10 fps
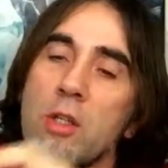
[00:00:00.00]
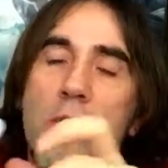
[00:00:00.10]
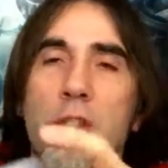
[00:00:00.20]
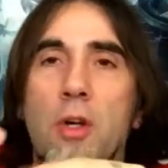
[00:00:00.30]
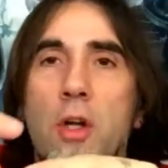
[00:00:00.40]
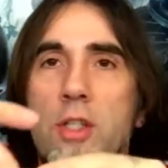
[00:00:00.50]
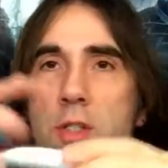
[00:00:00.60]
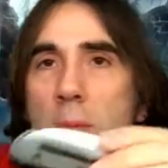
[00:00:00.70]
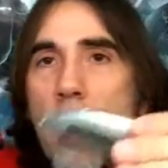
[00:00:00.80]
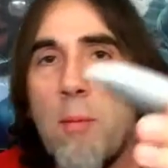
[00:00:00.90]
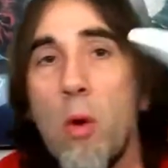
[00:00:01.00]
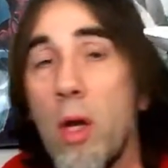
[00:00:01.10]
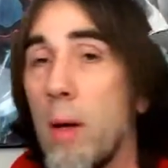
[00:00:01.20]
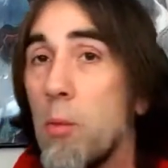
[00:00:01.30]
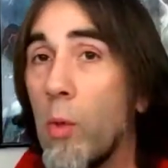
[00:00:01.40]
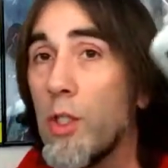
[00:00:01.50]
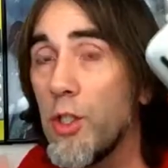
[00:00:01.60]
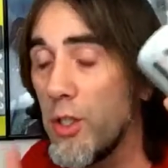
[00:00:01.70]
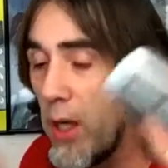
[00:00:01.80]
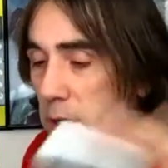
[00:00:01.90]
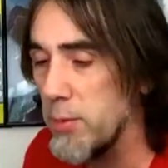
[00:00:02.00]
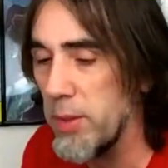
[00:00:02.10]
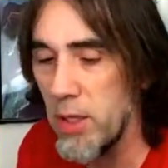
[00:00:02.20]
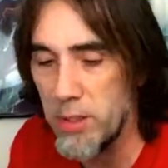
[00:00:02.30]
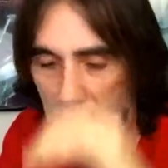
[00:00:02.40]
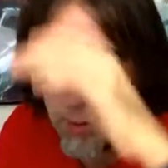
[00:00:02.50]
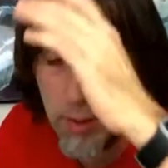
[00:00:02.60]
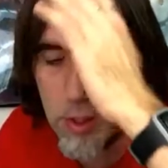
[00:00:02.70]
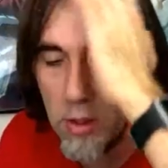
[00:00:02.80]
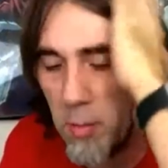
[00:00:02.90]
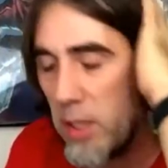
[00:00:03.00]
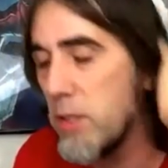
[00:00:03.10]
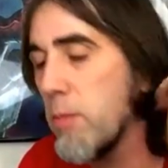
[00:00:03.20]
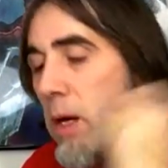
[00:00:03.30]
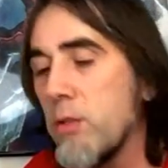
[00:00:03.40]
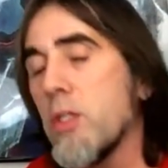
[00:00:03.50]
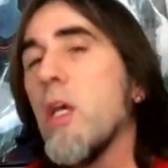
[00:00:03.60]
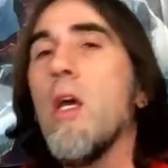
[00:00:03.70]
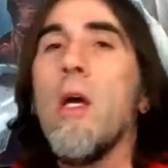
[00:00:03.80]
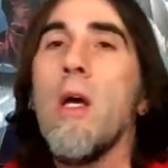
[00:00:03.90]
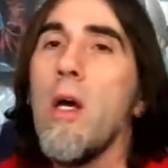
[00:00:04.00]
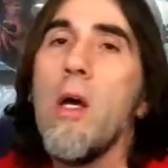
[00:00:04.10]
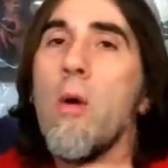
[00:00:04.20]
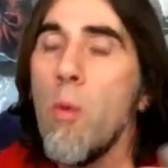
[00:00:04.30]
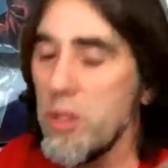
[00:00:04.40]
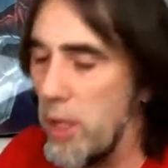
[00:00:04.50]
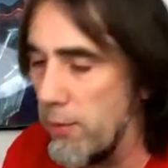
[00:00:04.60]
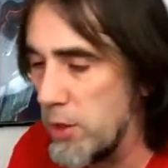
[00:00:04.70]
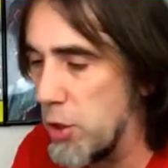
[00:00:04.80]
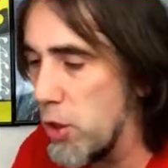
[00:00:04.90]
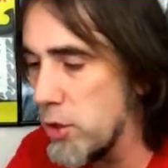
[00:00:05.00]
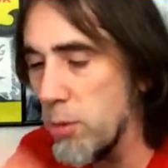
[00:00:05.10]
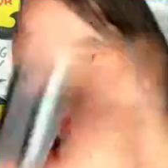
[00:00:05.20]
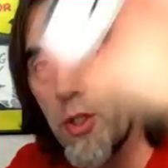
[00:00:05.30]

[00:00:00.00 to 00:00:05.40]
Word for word: You can charge this bad boy up, which is nice because the original Magic Mouse was not rechargeable.